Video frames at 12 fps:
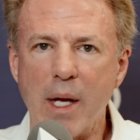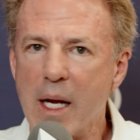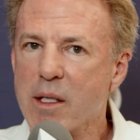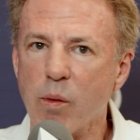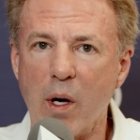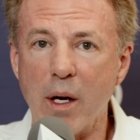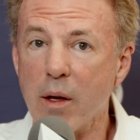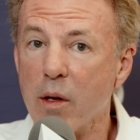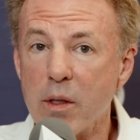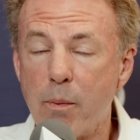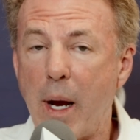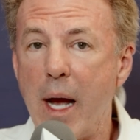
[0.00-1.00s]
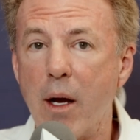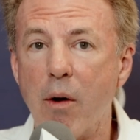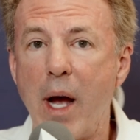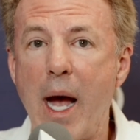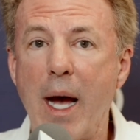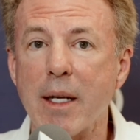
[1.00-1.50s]
That's one of those
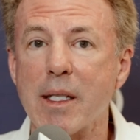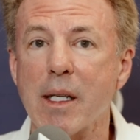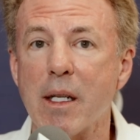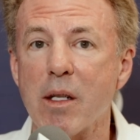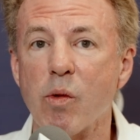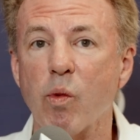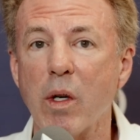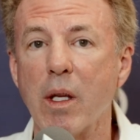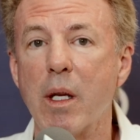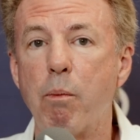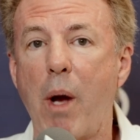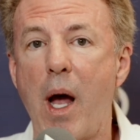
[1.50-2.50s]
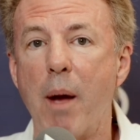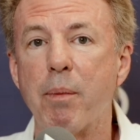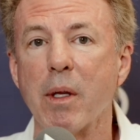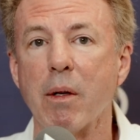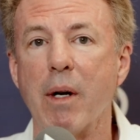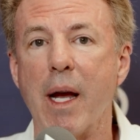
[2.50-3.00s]
biohacks that is really
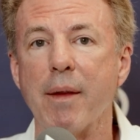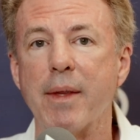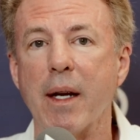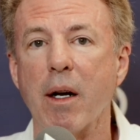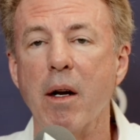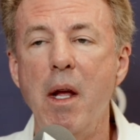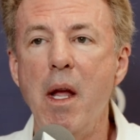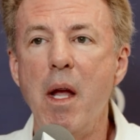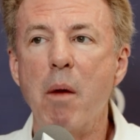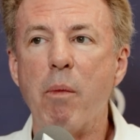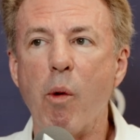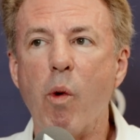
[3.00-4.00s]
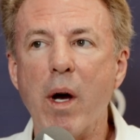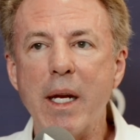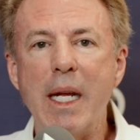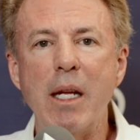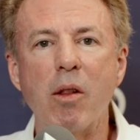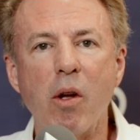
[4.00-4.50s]
popular out there. But what
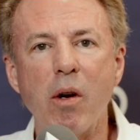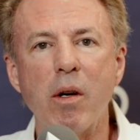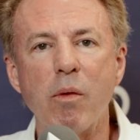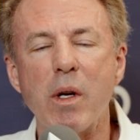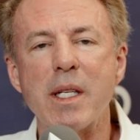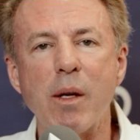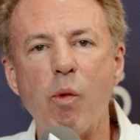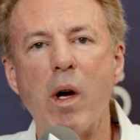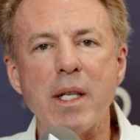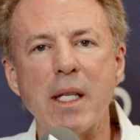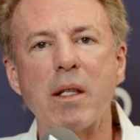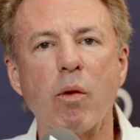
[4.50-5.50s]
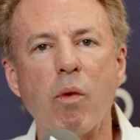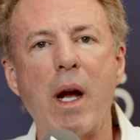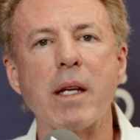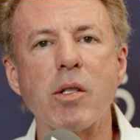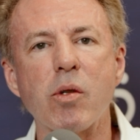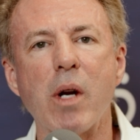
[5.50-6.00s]
he learned was it wasn't the
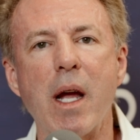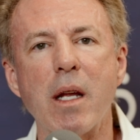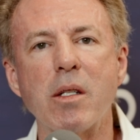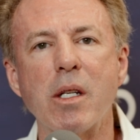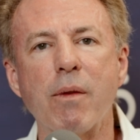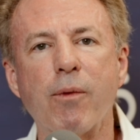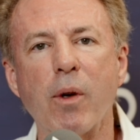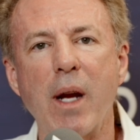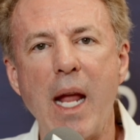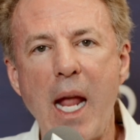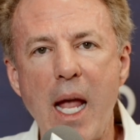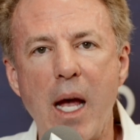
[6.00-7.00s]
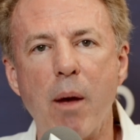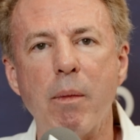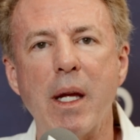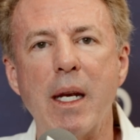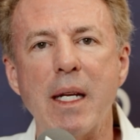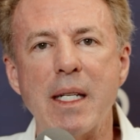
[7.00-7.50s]
right strategy for
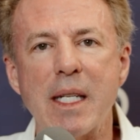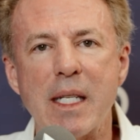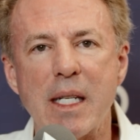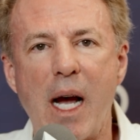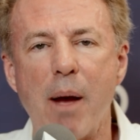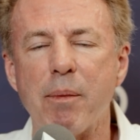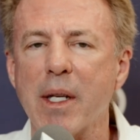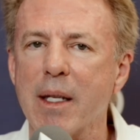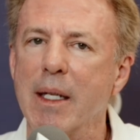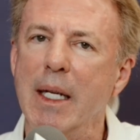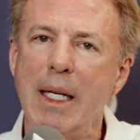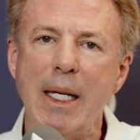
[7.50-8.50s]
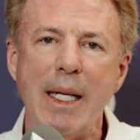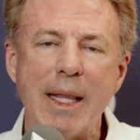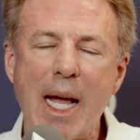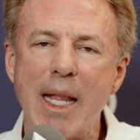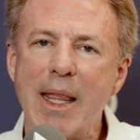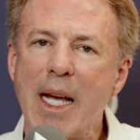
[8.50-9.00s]
him, and he stopped it.
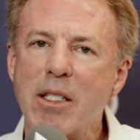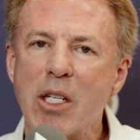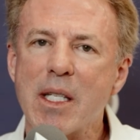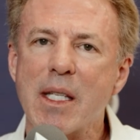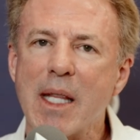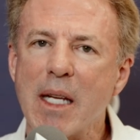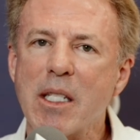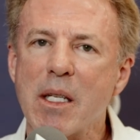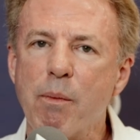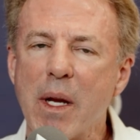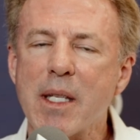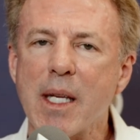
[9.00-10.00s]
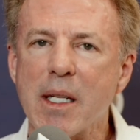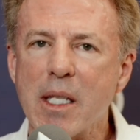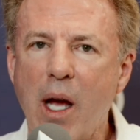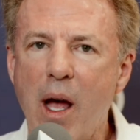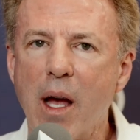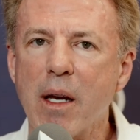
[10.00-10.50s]
That just makes a
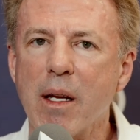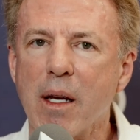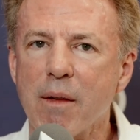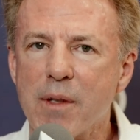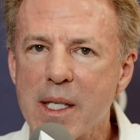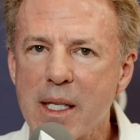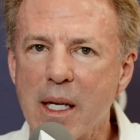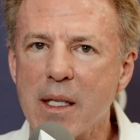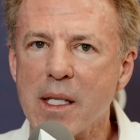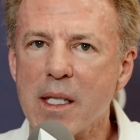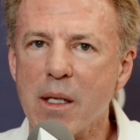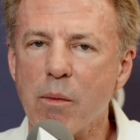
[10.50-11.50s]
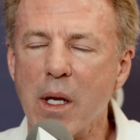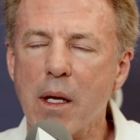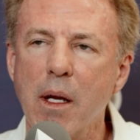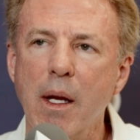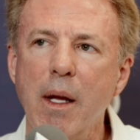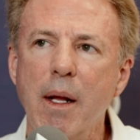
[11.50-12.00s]
ton of sense to
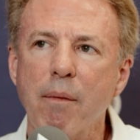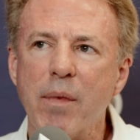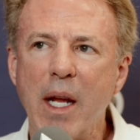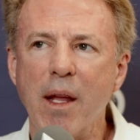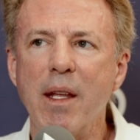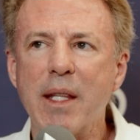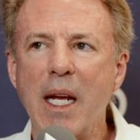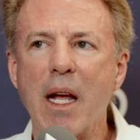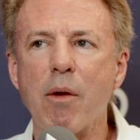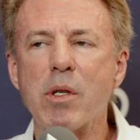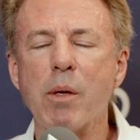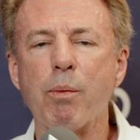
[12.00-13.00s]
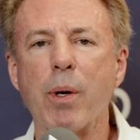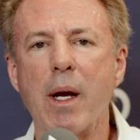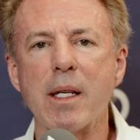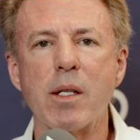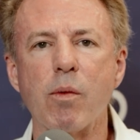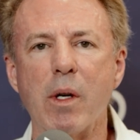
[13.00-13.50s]
me. The other thing I was
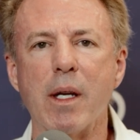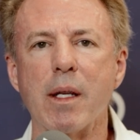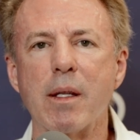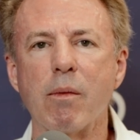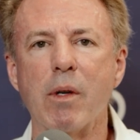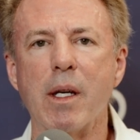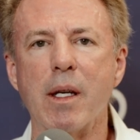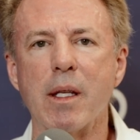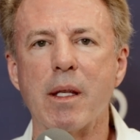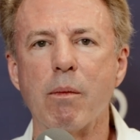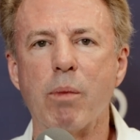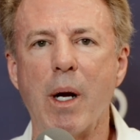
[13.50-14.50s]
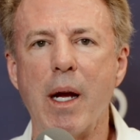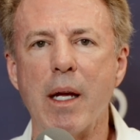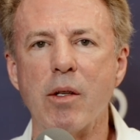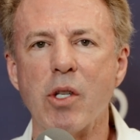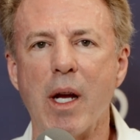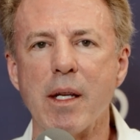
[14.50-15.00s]
impressed with
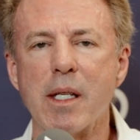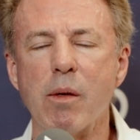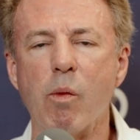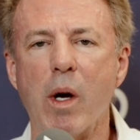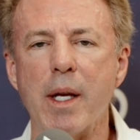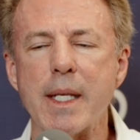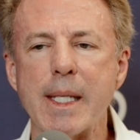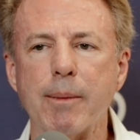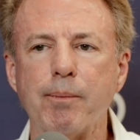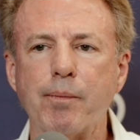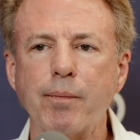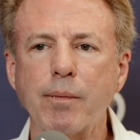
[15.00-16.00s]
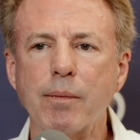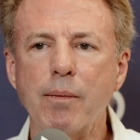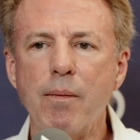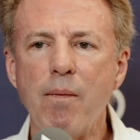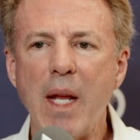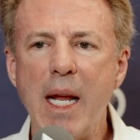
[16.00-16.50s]
Bryan Johnson was
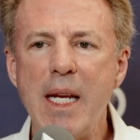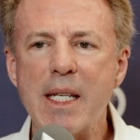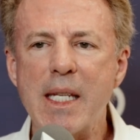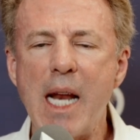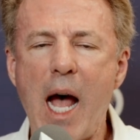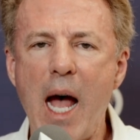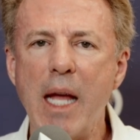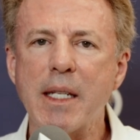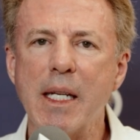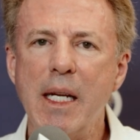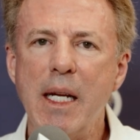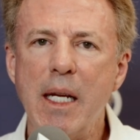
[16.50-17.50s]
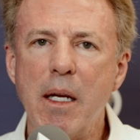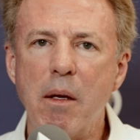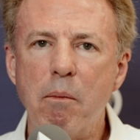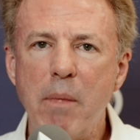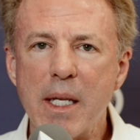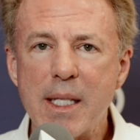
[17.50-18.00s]
he's not
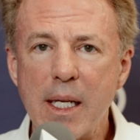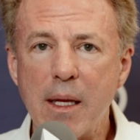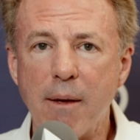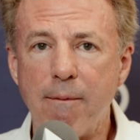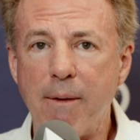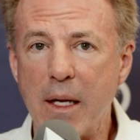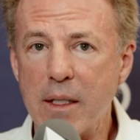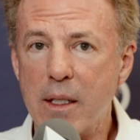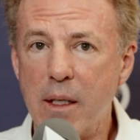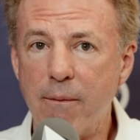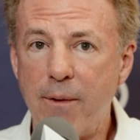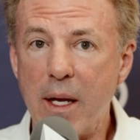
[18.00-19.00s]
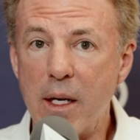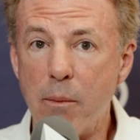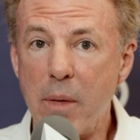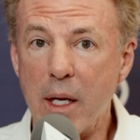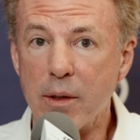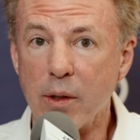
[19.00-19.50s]
missing the
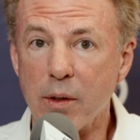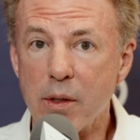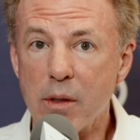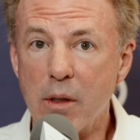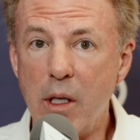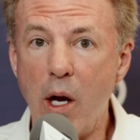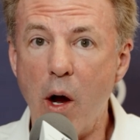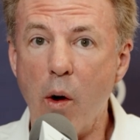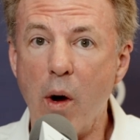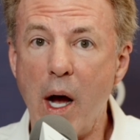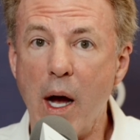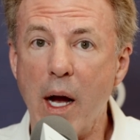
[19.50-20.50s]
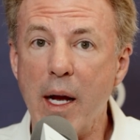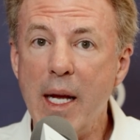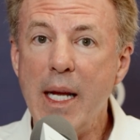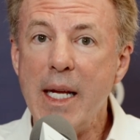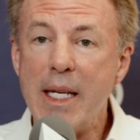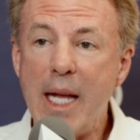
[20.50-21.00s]
fundamentals.
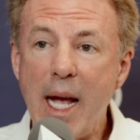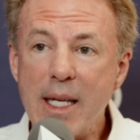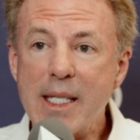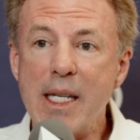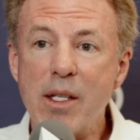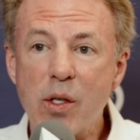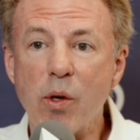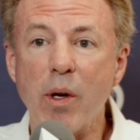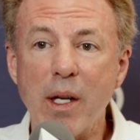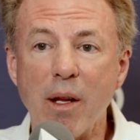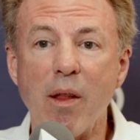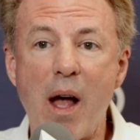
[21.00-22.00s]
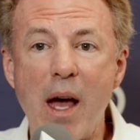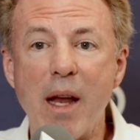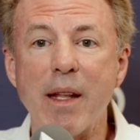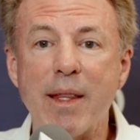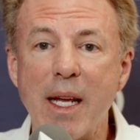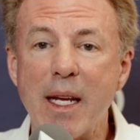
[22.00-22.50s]
Yes, he's doing a
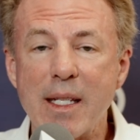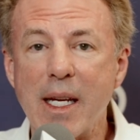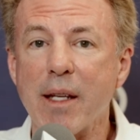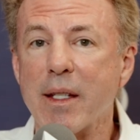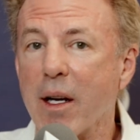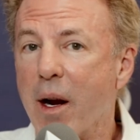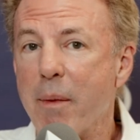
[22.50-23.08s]
lot of things out there.